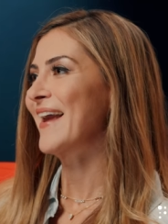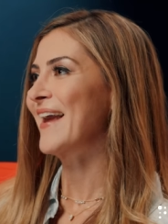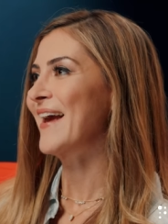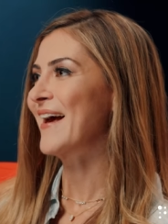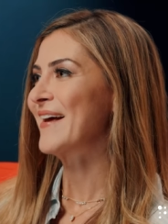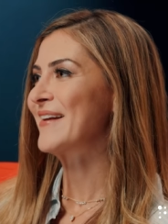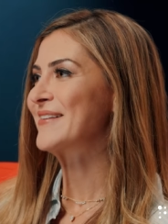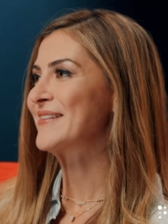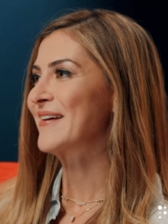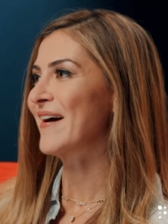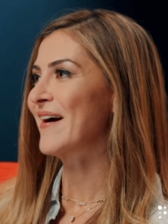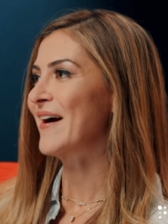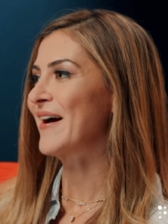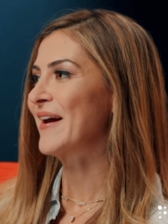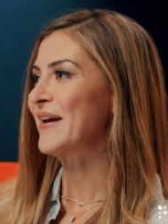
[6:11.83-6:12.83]
and
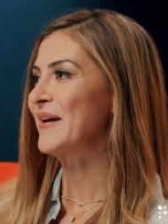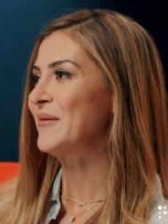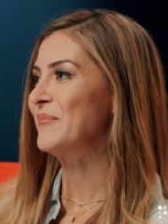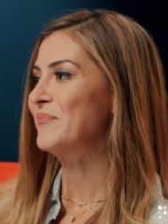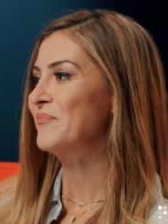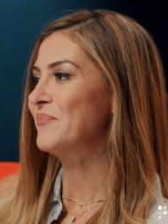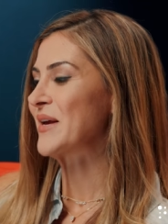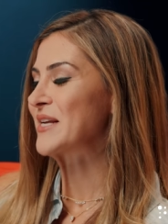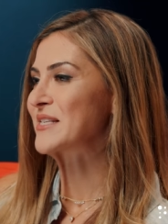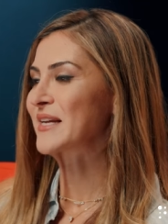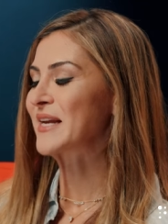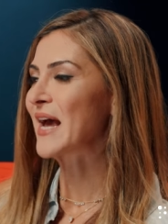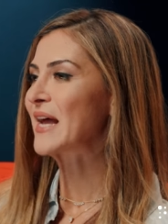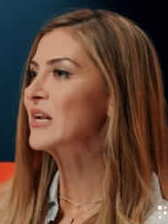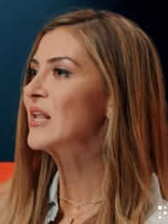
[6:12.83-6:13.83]
I
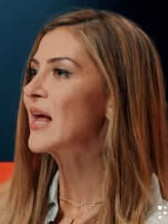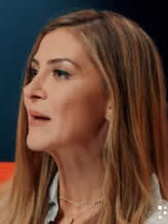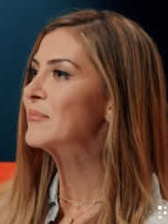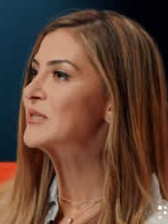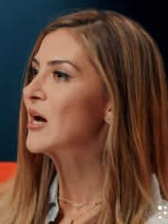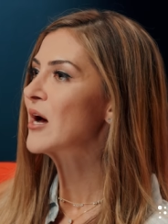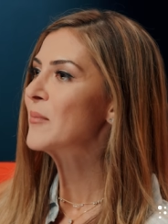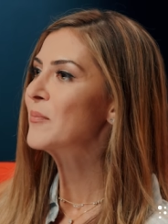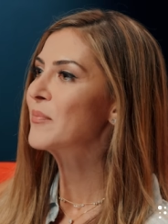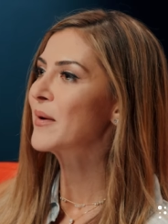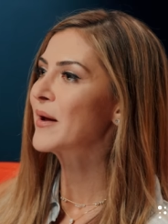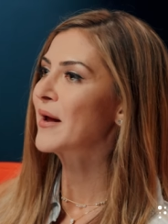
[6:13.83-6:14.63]
basically had a laptop,